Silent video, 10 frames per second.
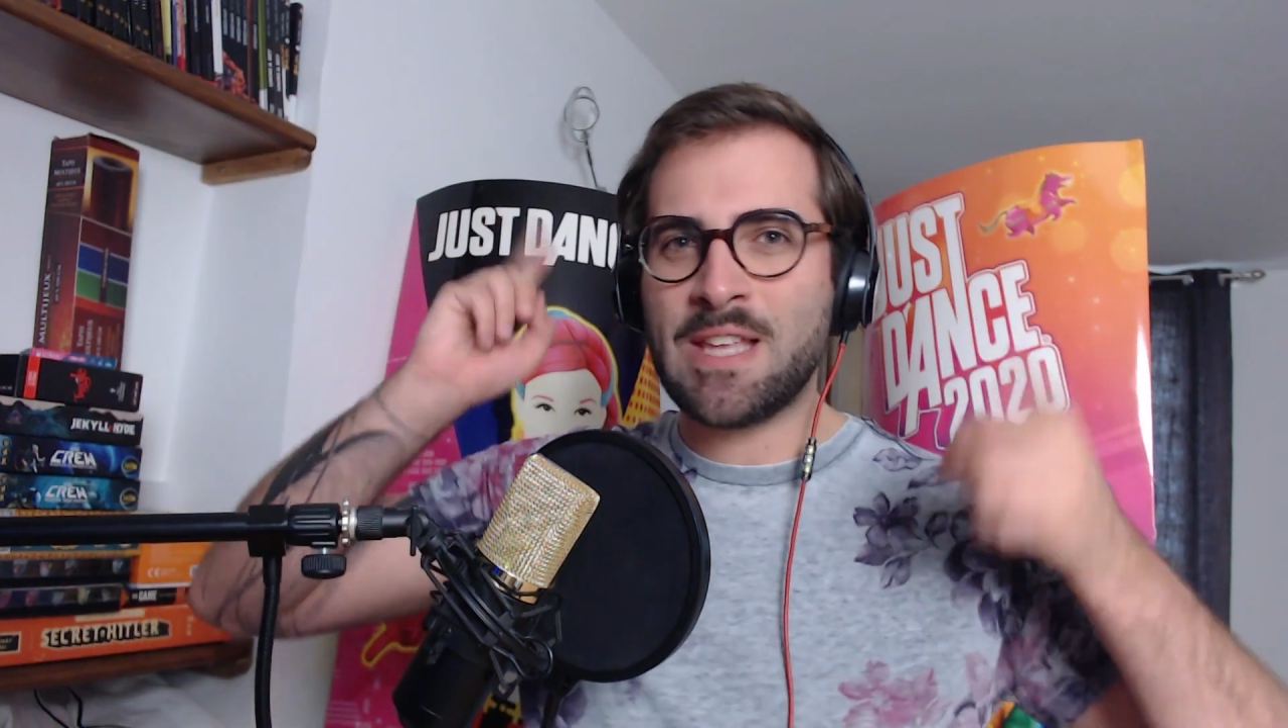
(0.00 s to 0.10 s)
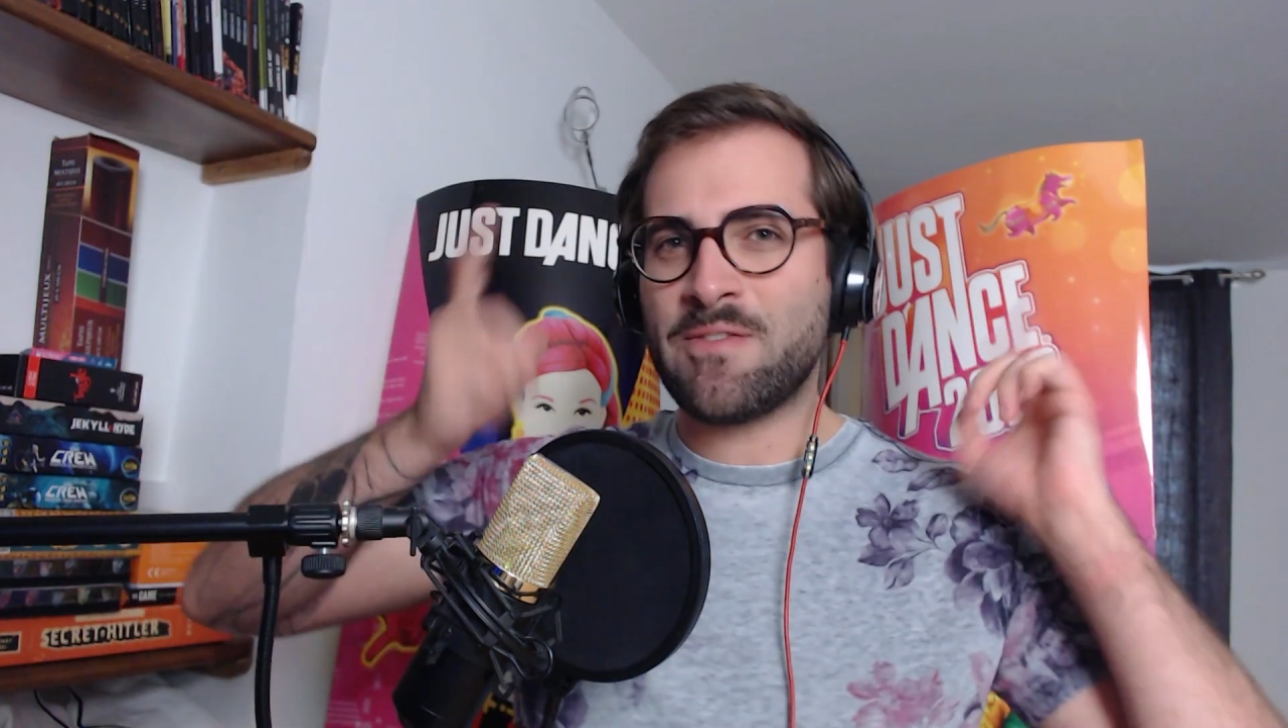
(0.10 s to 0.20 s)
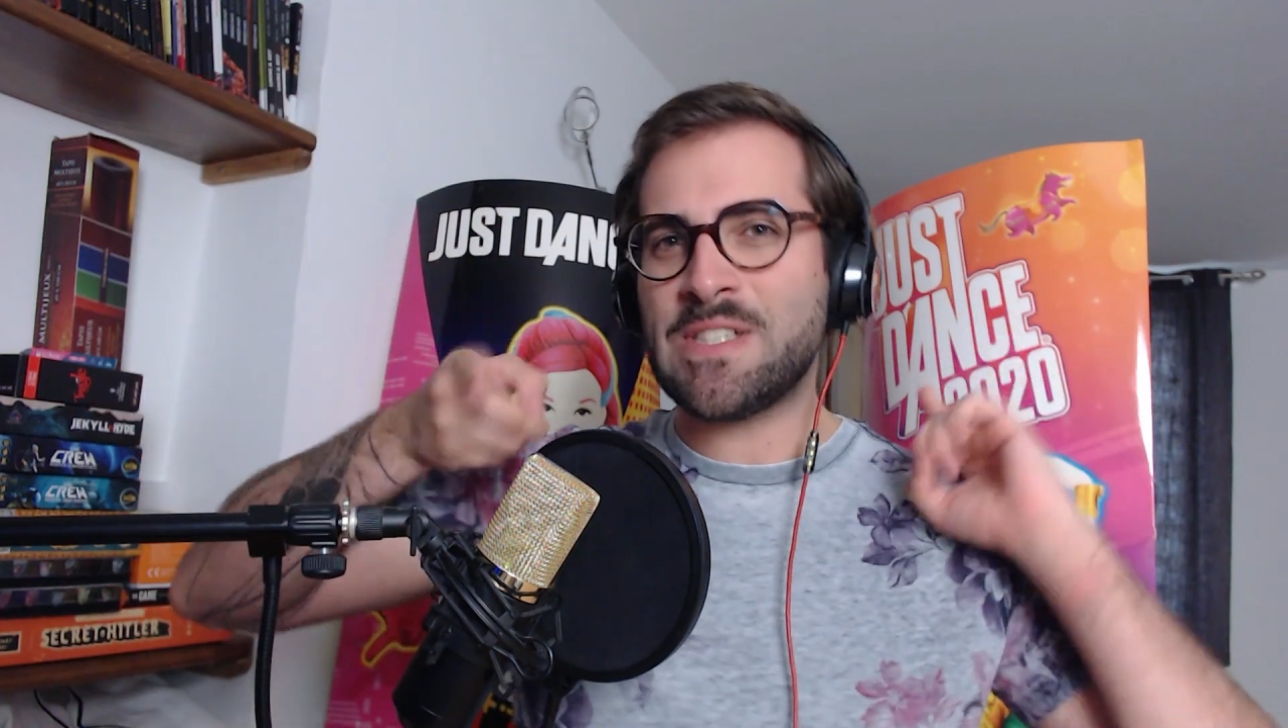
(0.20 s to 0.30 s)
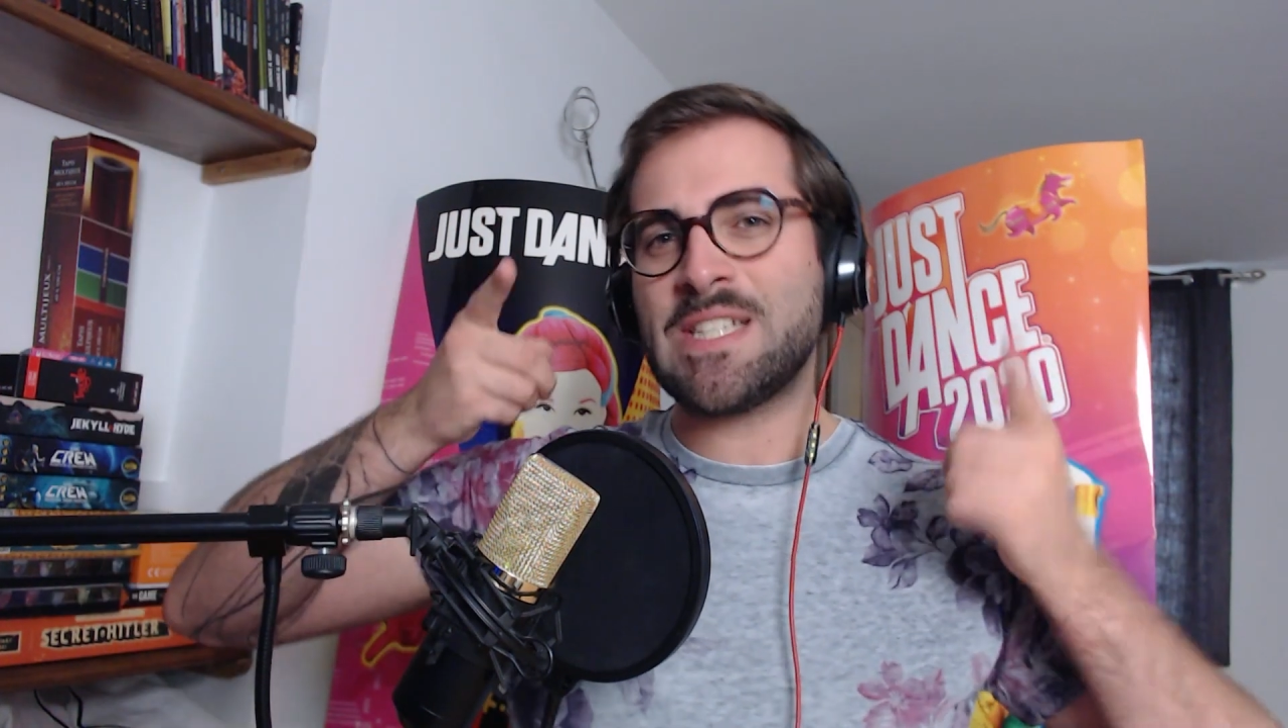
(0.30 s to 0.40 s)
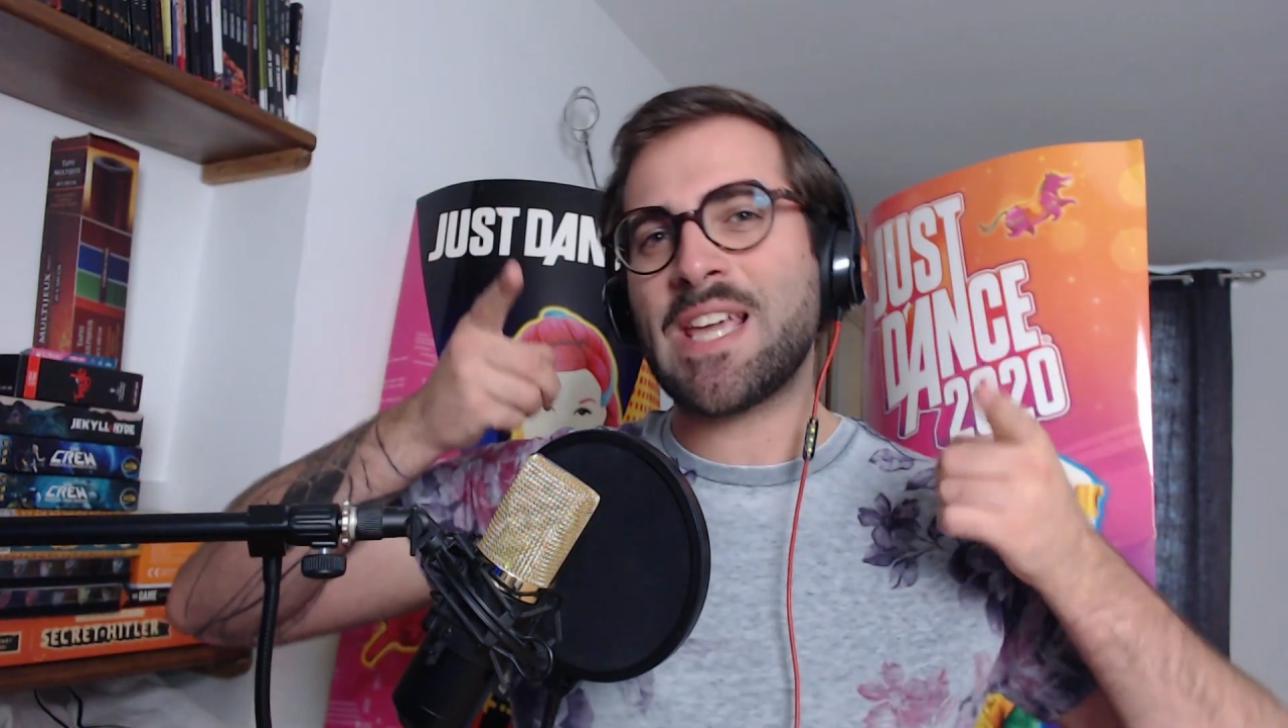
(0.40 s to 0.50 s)

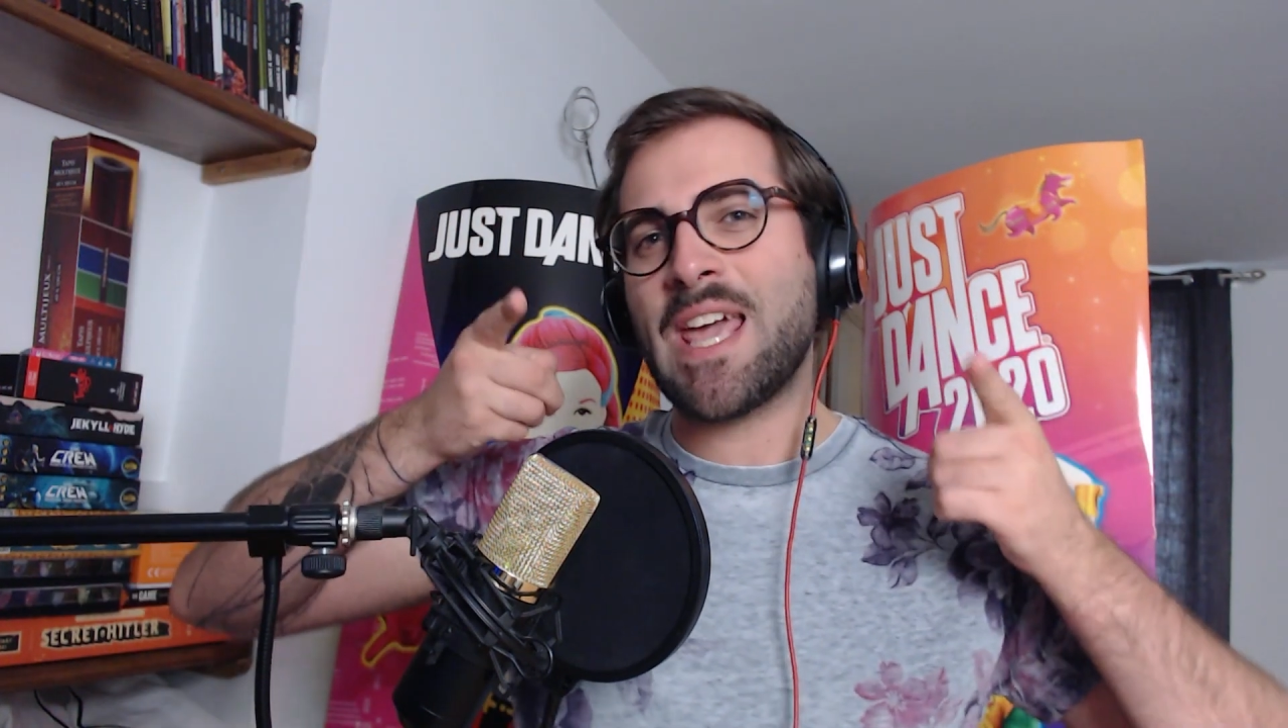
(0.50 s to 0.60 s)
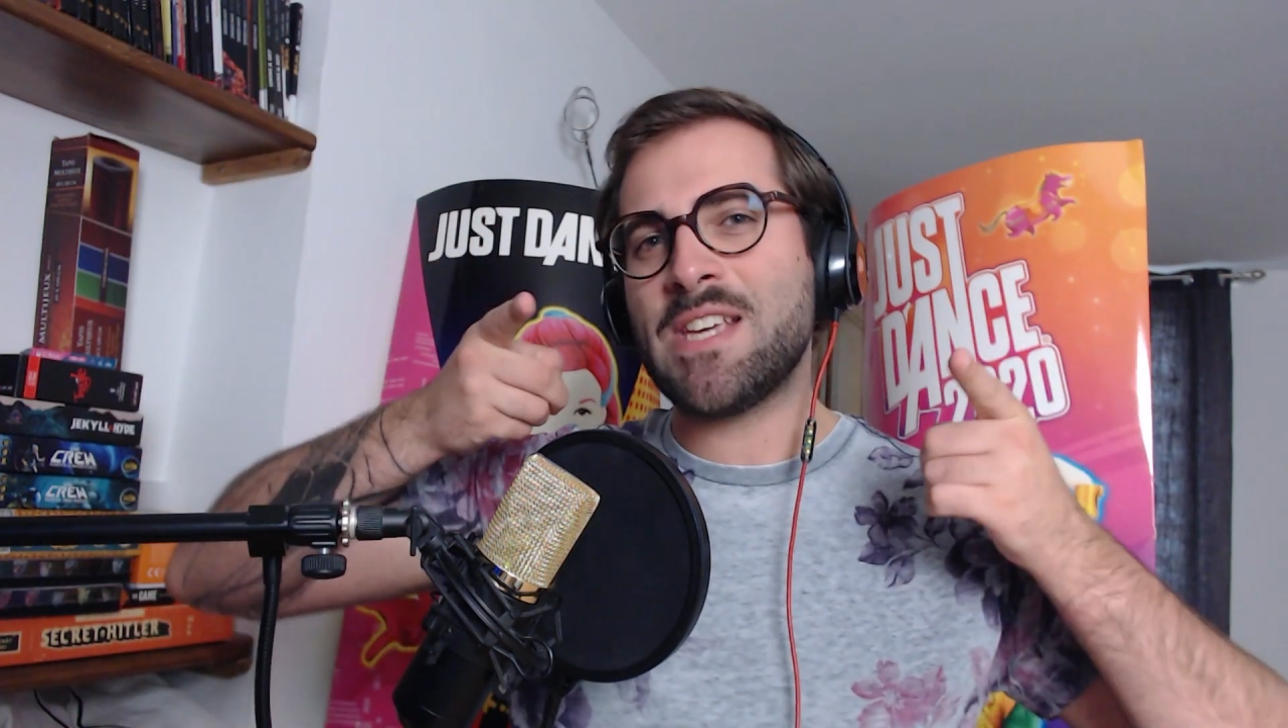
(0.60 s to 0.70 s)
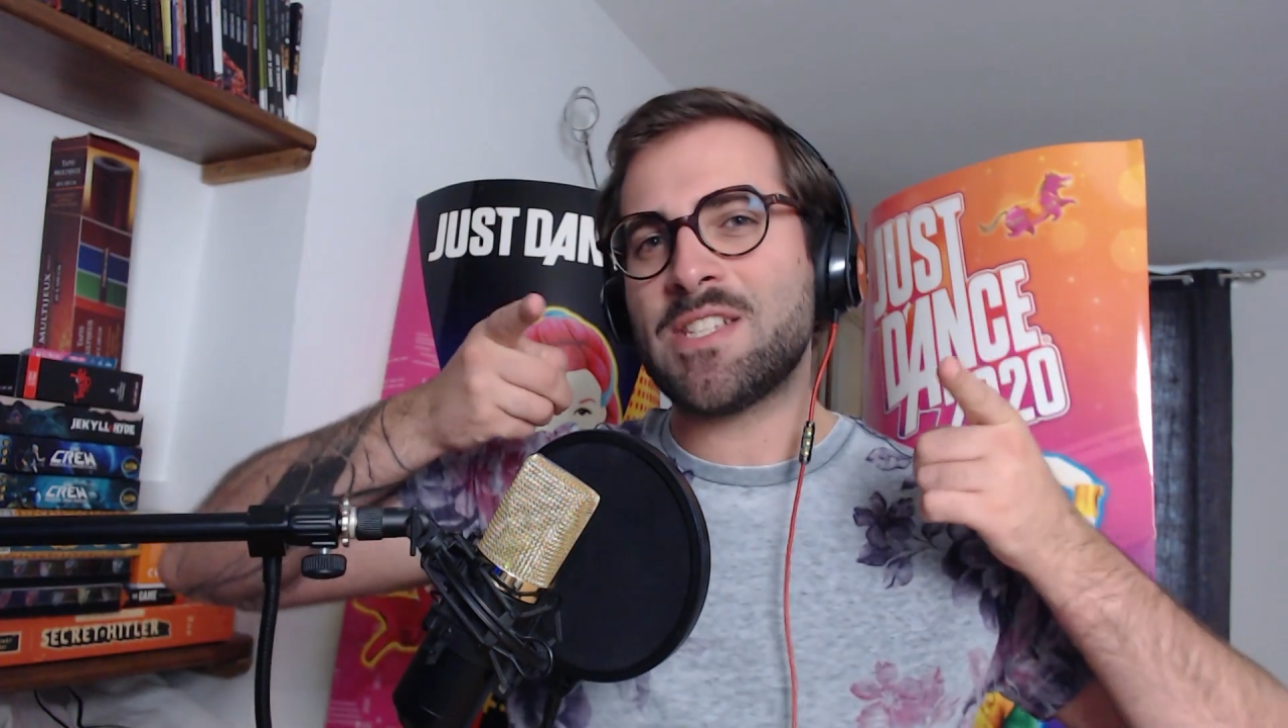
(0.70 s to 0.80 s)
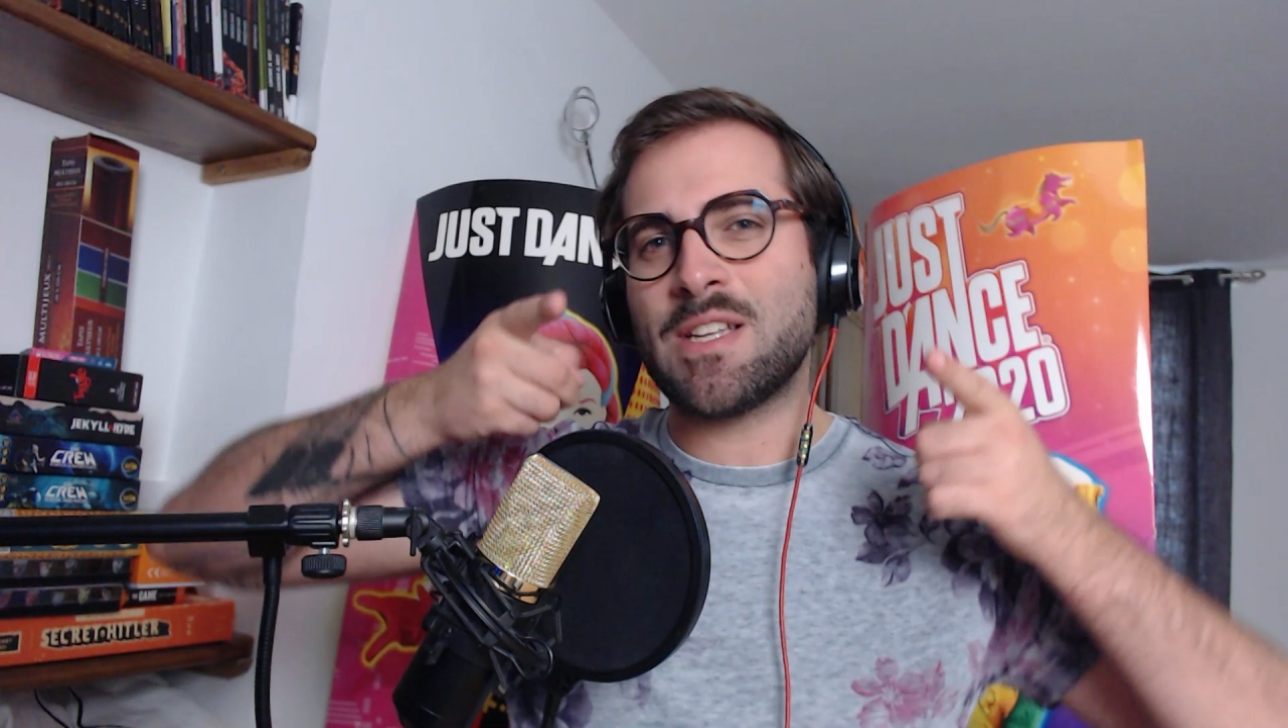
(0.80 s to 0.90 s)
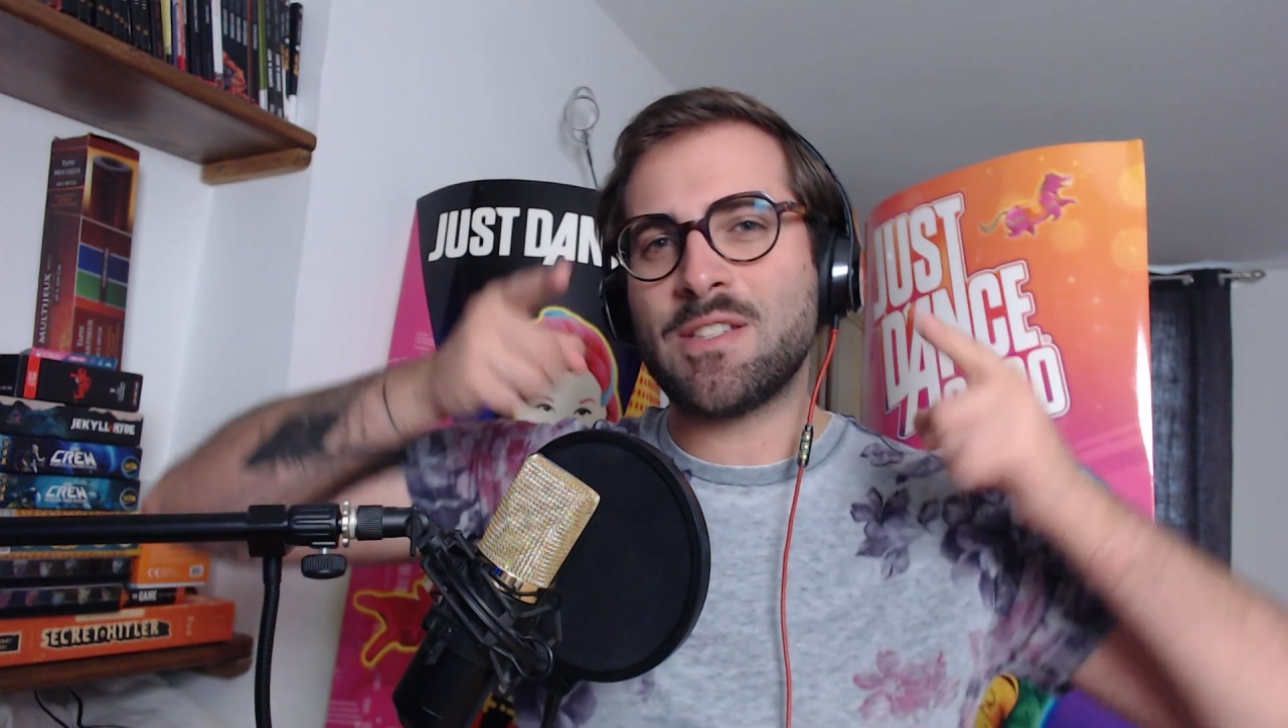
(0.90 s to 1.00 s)

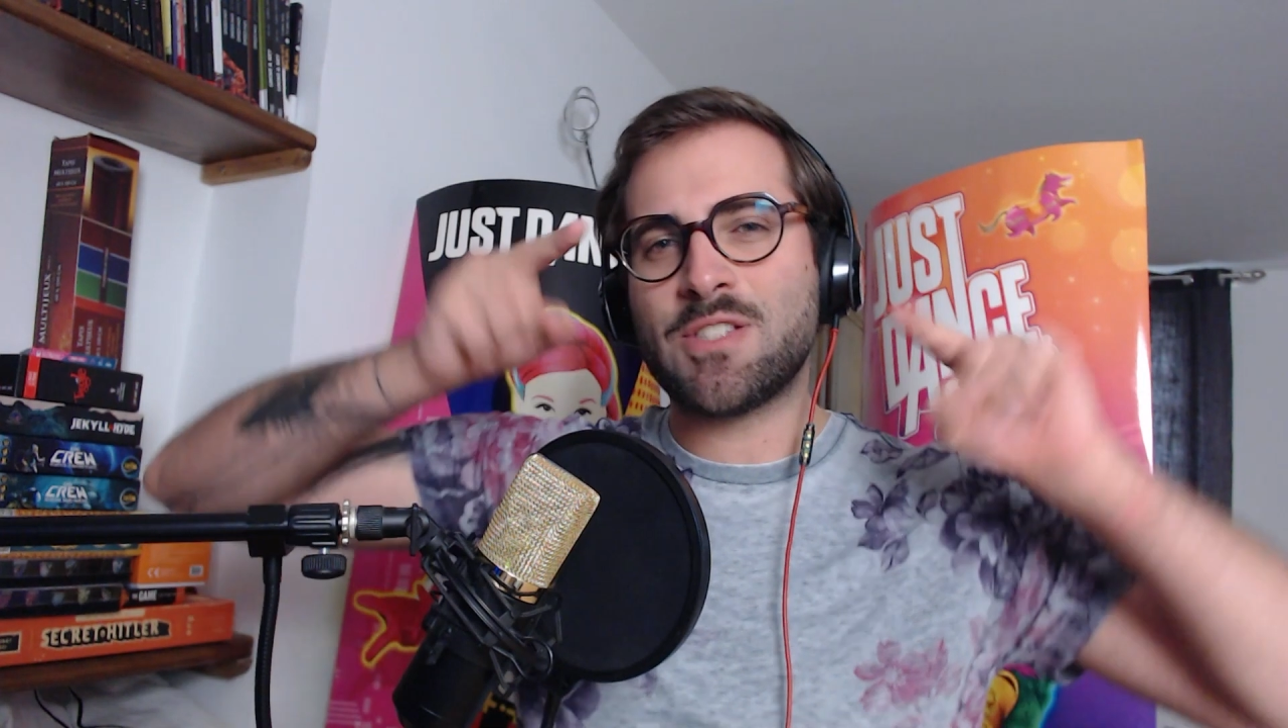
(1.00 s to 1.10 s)
investigation,